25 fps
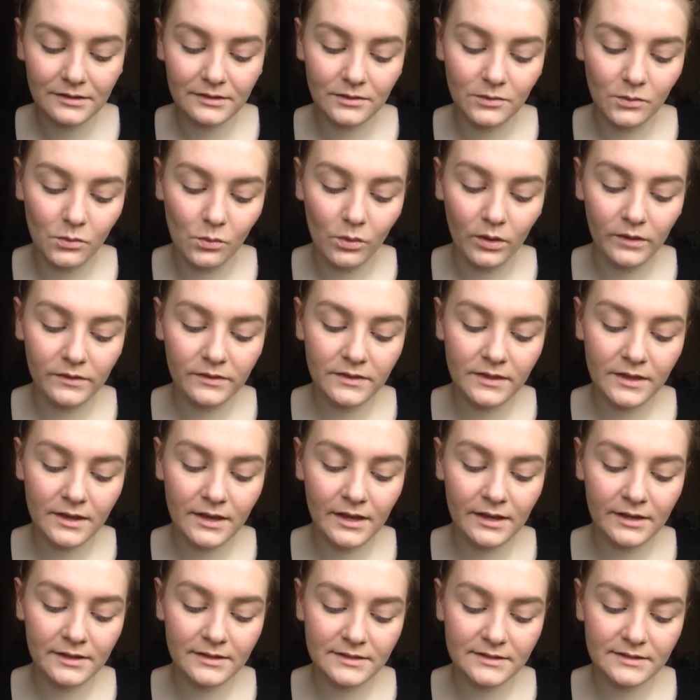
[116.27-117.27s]
One thing
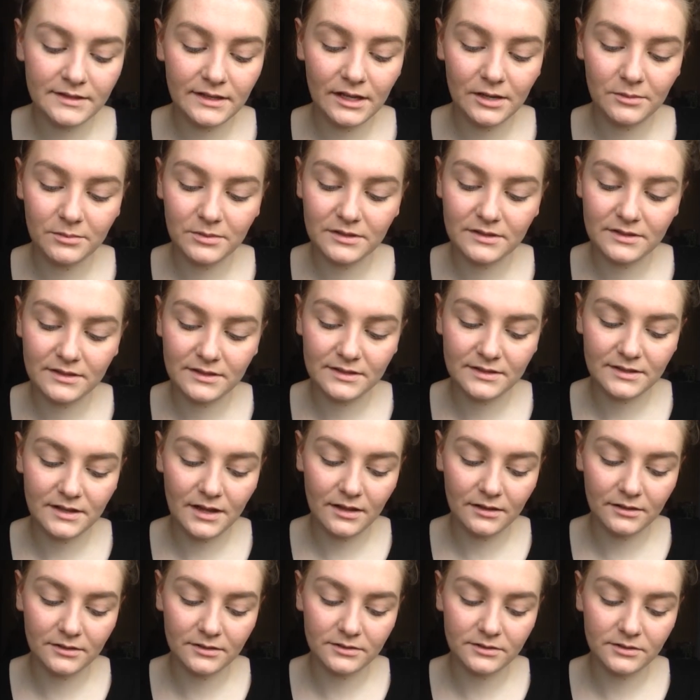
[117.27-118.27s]
I can say about these
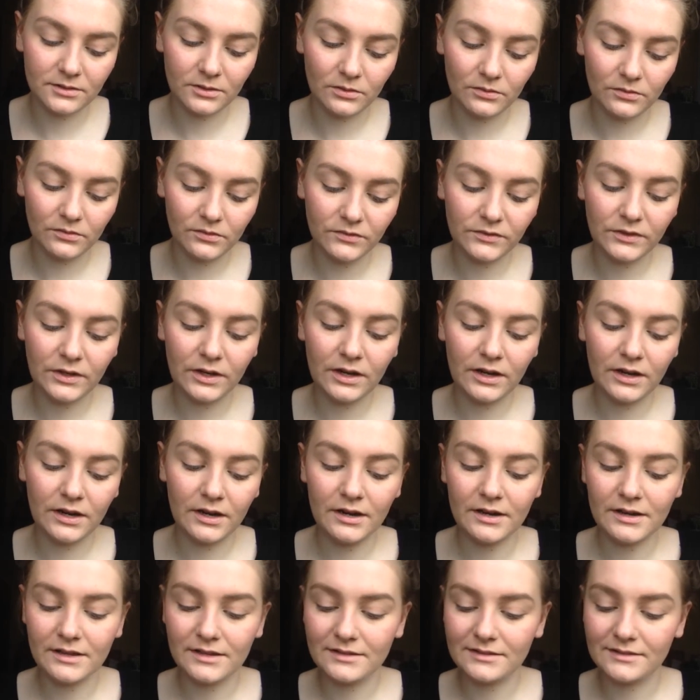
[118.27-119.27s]
colors so
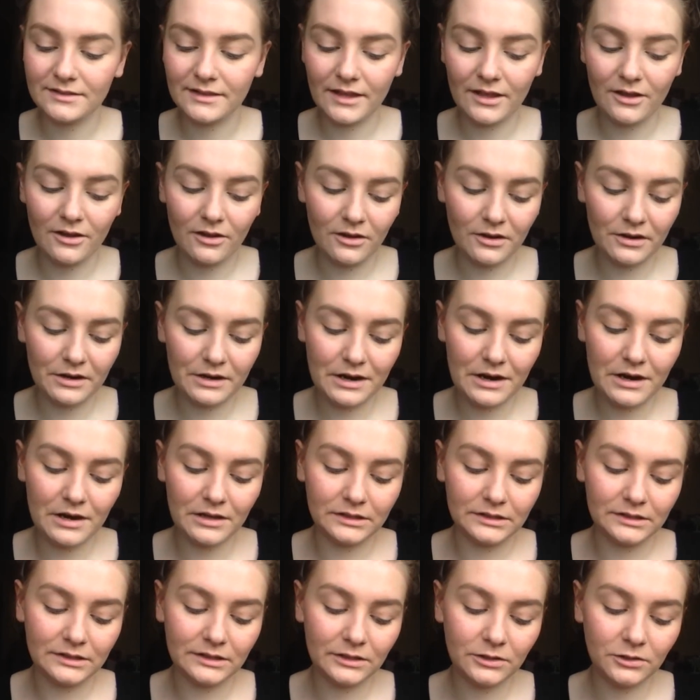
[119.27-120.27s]
far is they are a
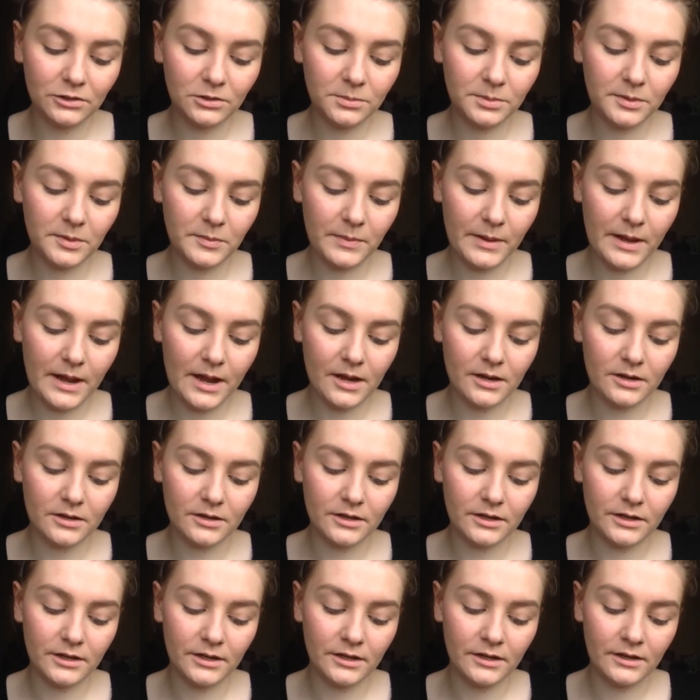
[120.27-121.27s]
little bit
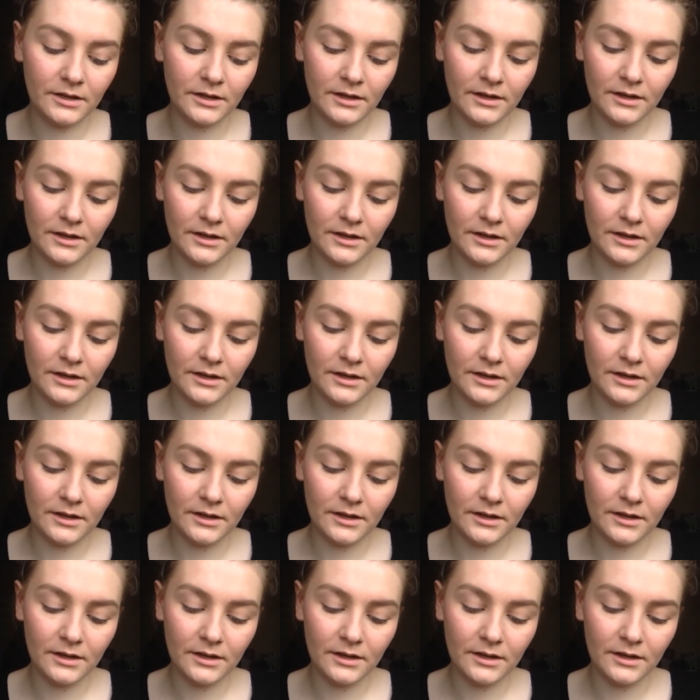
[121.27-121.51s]
powdery.